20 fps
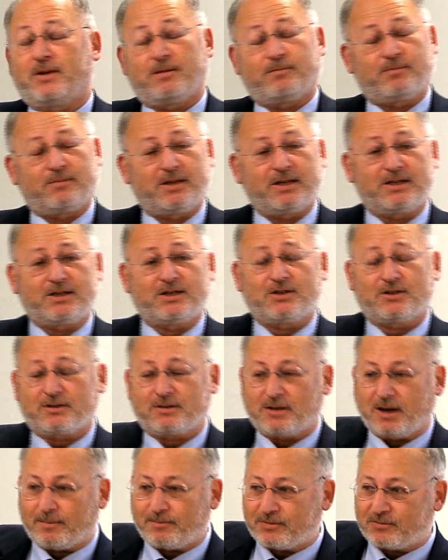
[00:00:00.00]
uh, this is,
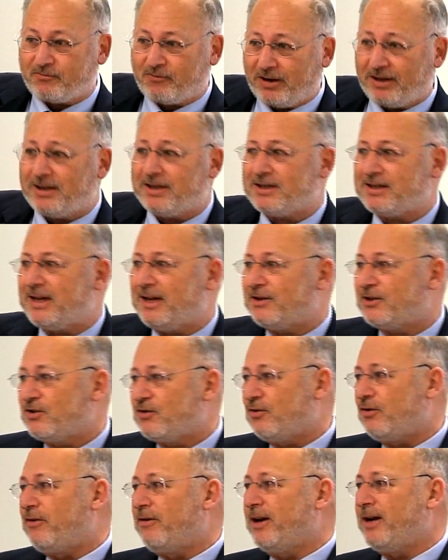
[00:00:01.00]
I've read this now
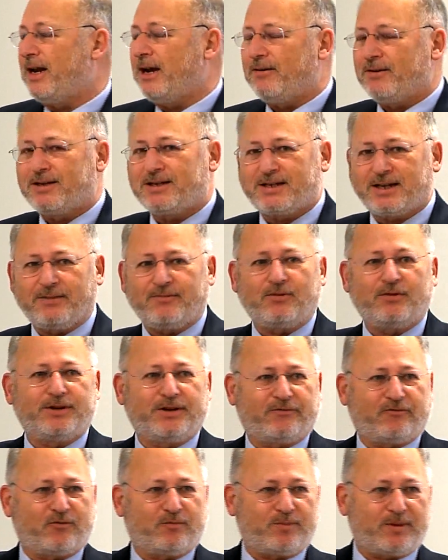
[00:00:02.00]
story now in several
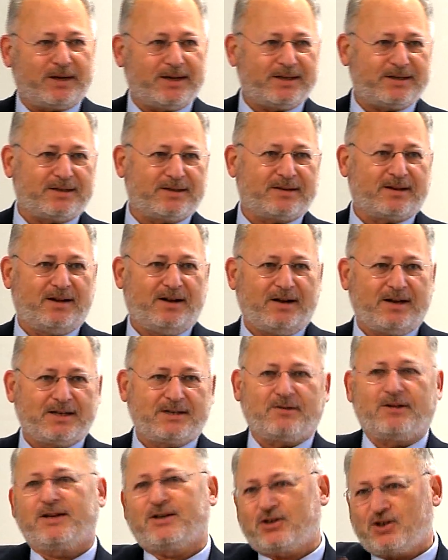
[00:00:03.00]
different places,
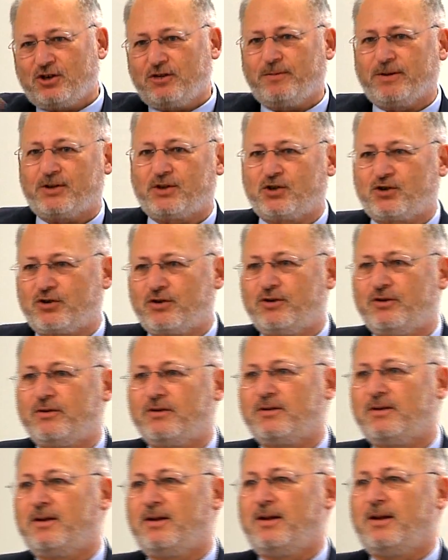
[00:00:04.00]
so I assume it's true
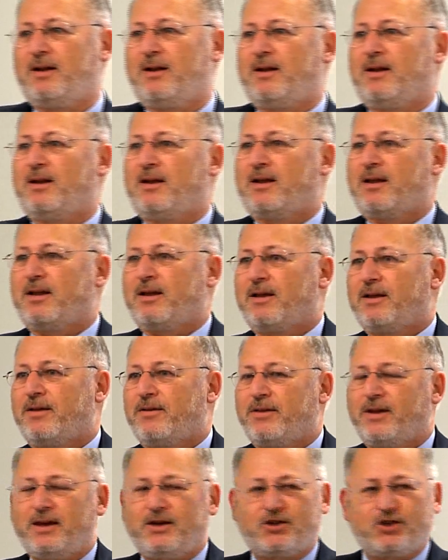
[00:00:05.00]

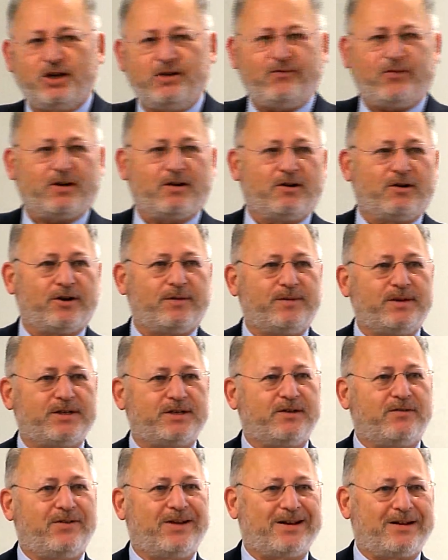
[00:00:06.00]
the chief
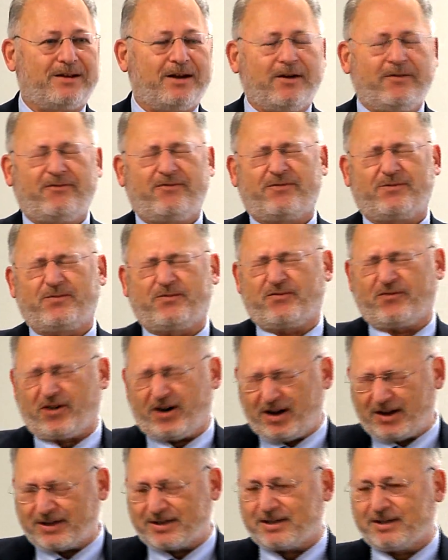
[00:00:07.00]
economist of, Italy, of
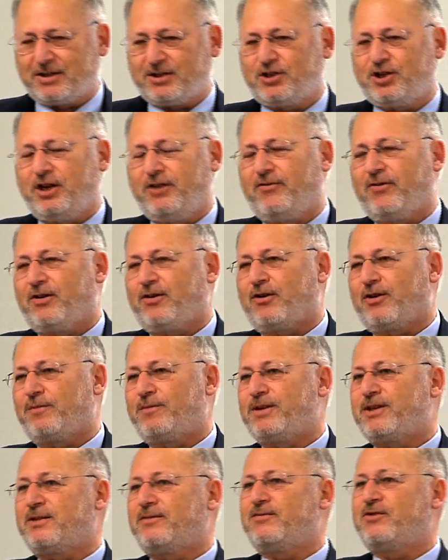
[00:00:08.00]
France and the chief
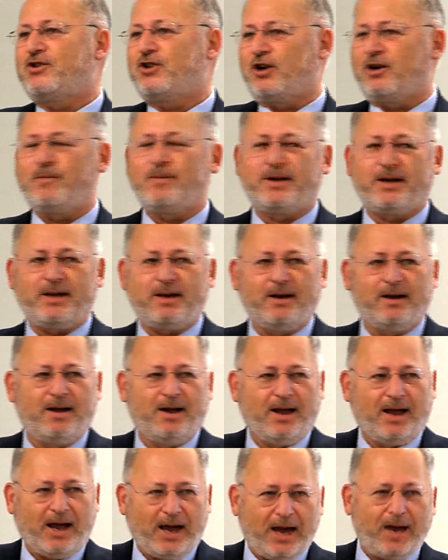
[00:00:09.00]
economist of Germany
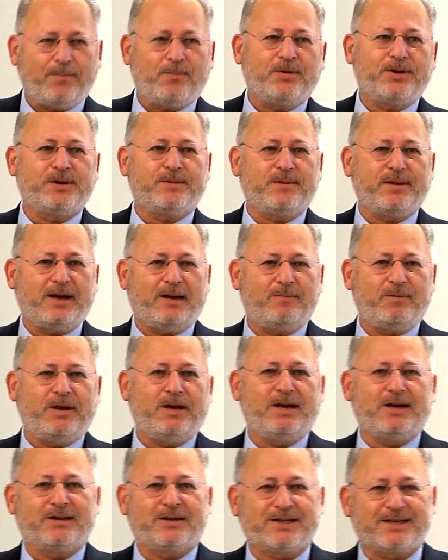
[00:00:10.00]
happen to be
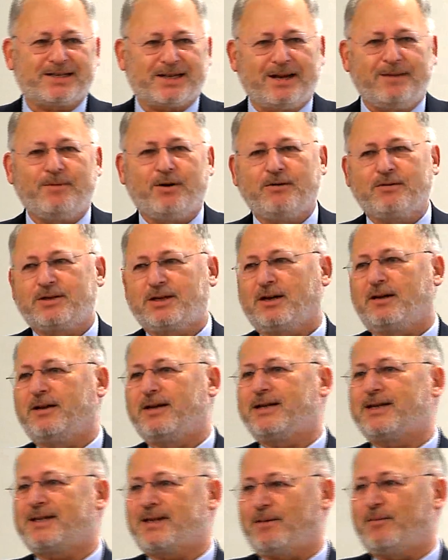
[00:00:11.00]
being at the same hotel in
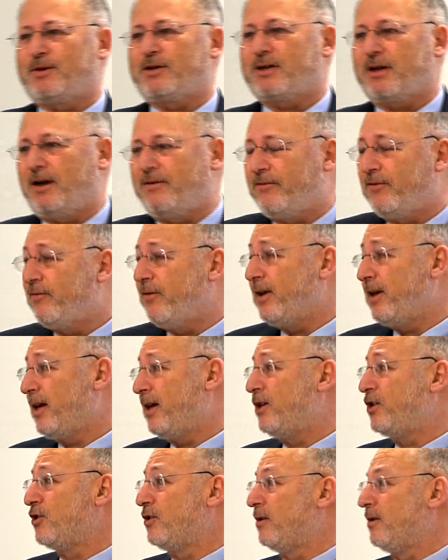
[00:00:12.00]
the summertime for
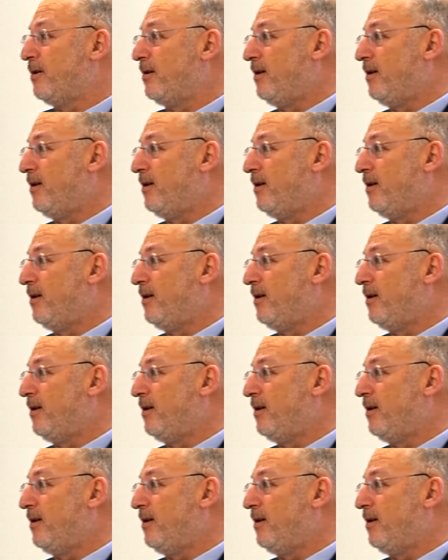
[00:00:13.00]
vacation.